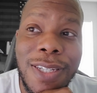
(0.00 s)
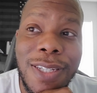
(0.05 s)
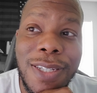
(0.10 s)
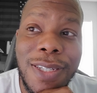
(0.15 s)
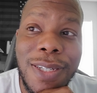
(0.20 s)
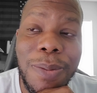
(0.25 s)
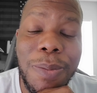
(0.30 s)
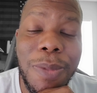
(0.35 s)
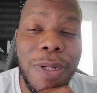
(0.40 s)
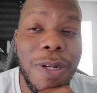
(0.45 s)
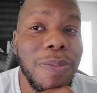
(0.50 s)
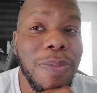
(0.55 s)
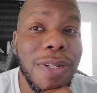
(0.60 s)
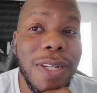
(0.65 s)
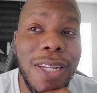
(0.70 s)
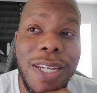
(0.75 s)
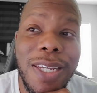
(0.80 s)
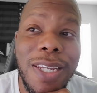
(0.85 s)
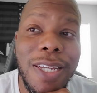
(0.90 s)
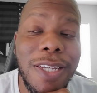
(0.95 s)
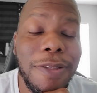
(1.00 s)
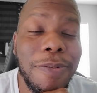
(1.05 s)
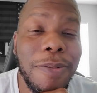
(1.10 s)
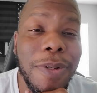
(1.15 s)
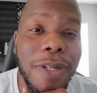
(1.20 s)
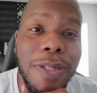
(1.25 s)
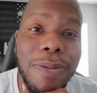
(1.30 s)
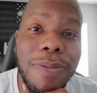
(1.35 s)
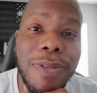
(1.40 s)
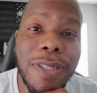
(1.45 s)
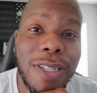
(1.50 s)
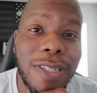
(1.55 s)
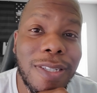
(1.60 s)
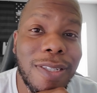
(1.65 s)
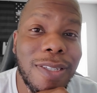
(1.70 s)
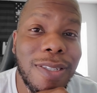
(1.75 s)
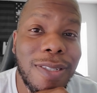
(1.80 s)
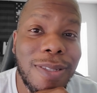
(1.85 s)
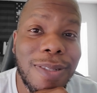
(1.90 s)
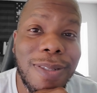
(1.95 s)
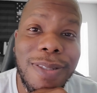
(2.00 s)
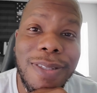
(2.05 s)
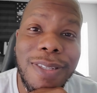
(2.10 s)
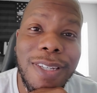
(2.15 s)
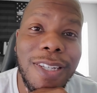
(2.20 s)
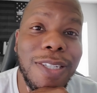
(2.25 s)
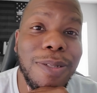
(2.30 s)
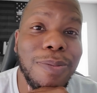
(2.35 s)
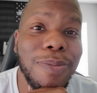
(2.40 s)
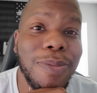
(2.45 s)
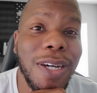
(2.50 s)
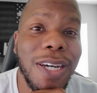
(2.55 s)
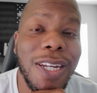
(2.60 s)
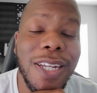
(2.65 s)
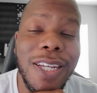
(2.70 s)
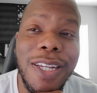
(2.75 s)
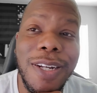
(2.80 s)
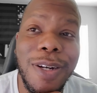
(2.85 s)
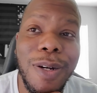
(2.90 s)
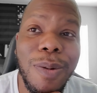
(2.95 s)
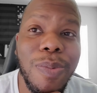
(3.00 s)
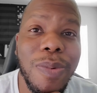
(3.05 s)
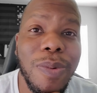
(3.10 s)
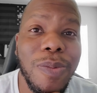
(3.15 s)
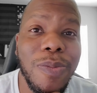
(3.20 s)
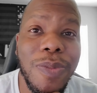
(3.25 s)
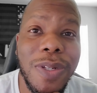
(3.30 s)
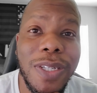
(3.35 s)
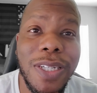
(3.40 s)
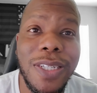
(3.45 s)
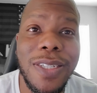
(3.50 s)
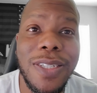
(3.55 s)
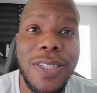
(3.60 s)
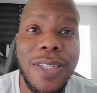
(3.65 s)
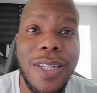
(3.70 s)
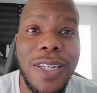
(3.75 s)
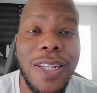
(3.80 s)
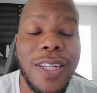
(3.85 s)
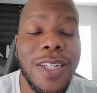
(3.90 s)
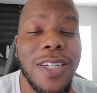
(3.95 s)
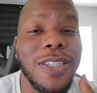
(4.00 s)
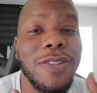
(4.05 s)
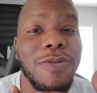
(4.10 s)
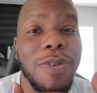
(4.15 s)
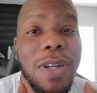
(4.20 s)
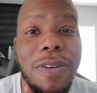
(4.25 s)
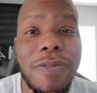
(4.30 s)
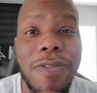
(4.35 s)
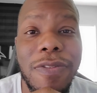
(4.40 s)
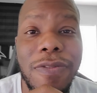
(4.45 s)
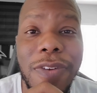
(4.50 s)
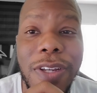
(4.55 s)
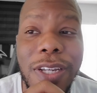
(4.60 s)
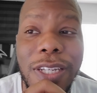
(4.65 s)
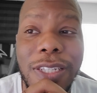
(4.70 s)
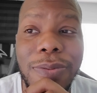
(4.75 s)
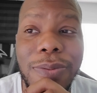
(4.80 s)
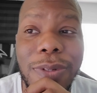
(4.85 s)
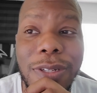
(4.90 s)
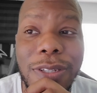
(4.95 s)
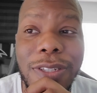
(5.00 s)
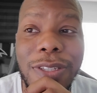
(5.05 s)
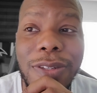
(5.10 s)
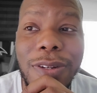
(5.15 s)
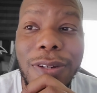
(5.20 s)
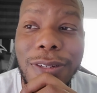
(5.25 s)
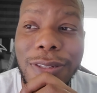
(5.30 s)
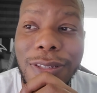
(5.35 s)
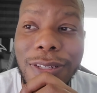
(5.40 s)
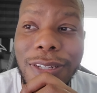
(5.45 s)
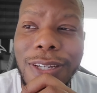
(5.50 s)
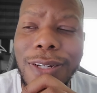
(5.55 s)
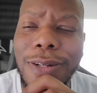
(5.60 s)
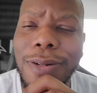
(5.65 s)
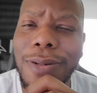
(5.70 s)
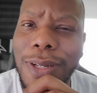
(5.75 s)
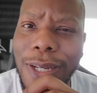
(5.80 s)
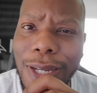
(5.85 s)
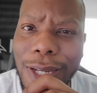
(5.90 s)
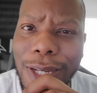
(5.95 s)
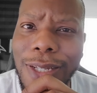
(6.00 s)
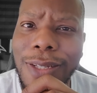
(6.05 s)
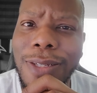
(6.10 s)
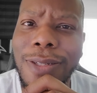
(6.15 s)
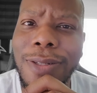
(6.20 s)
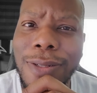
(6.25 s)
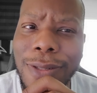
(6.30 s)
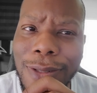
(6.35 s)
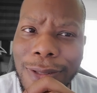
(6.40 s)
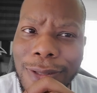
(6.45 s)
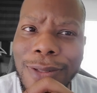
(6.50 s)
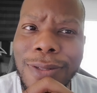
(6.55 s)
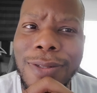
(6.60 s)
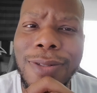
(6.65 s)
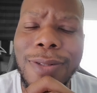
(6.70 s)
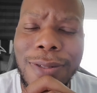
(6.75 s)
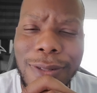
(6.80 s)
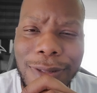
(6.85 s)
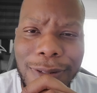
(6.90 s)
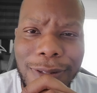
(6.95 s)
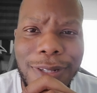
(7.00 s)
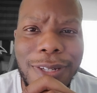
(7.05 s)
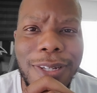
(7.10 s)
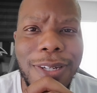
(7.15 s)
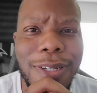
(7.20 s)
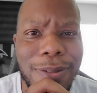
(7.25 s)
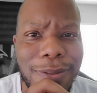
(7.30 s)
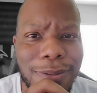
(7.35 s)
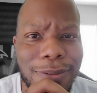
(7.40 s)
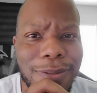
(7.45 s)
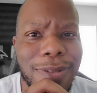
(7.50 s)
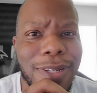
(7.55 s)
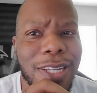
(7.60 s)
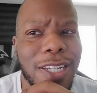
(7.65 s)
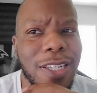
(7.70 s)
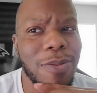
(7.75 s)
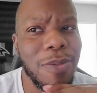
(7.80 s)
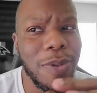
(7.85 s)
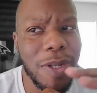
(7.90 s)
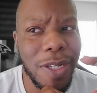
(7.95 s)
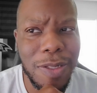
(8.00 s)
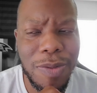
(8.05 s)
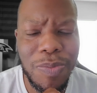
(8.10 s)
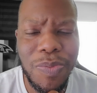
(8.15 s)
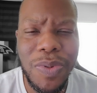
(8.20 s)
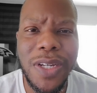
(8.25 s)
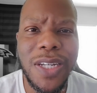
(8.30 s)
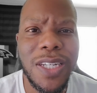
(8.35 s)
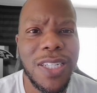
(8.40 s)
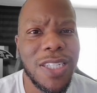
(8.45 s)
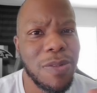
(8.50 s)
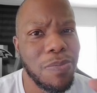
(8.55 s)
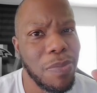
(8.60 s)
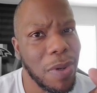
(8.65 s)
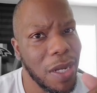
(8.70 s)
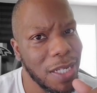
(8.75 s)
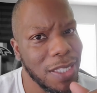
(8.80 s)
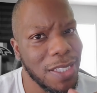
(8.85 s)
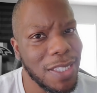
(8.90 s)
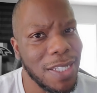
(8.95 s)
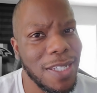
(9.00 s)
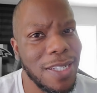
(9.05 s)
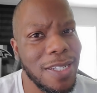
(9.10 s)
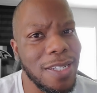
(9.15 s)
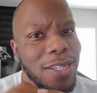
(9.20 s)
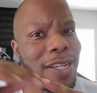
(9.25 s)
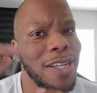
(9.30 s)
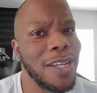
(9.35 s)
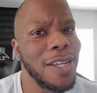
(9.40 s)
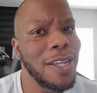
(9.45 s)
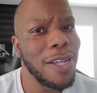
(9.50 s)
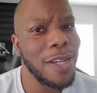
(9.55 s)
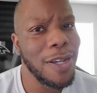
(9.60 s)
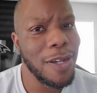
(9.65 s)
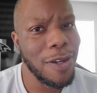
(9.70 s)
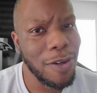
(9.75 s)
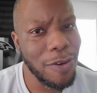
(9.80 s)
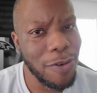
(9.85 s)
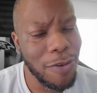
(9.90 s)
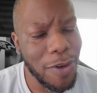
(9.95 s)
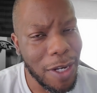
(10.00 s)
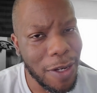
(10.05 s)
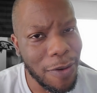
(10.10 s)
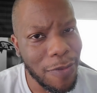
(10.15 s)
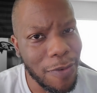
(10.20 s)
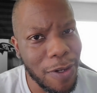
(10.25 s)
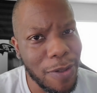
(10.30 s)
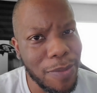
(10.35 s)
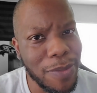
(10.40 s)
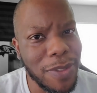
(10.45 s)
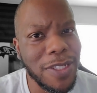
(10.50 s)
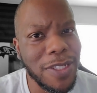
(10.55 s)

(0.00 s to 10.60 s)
I'm hoping that Keith Williams can teach them how to get open. We can, and us Raven fans, we can start saying, okay, you know, Keith Williams put his spice in Greg Roman's